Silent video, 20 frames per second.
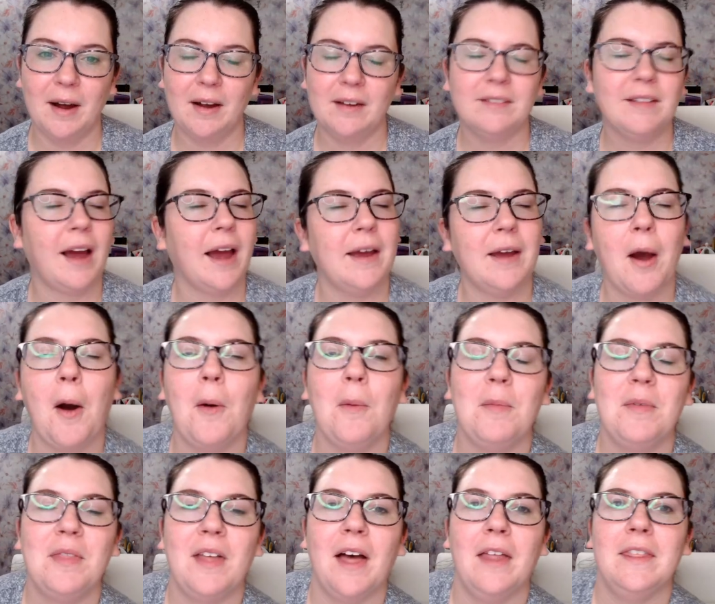I
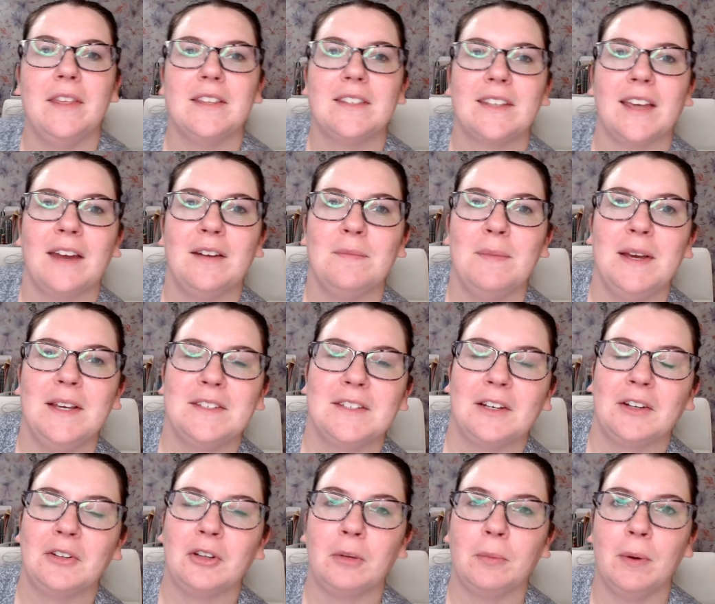hope that this kind of makes
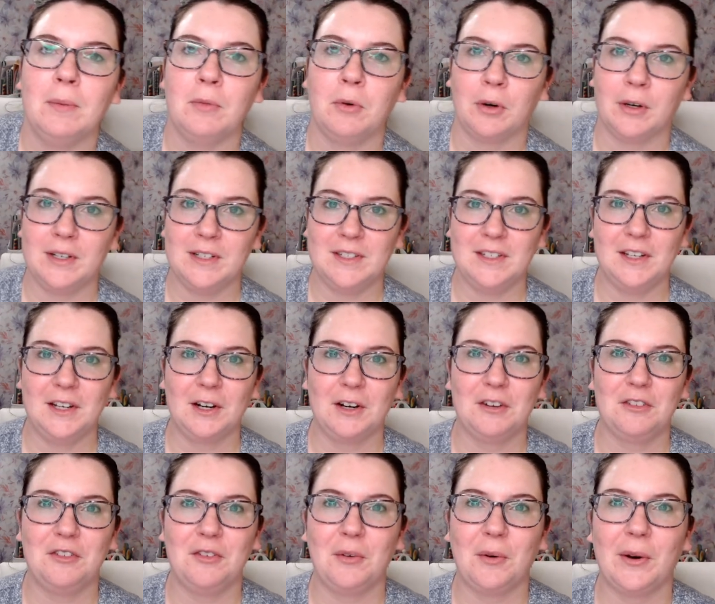it a little bit more
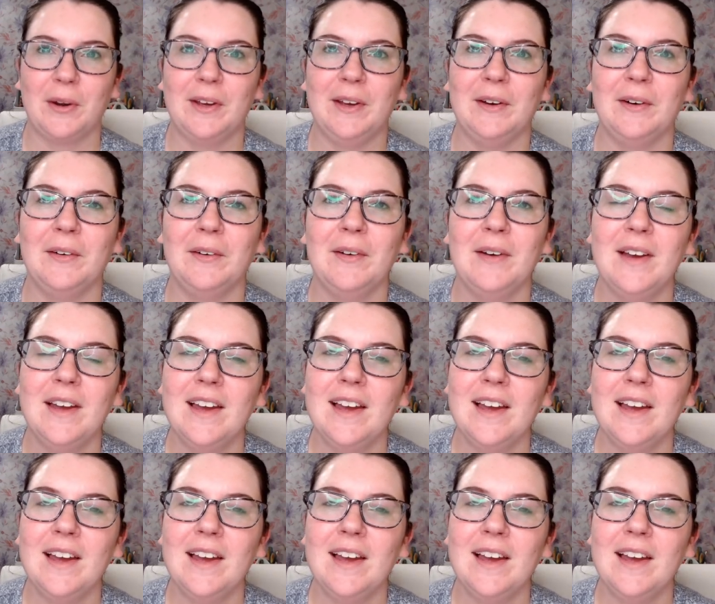easier for you.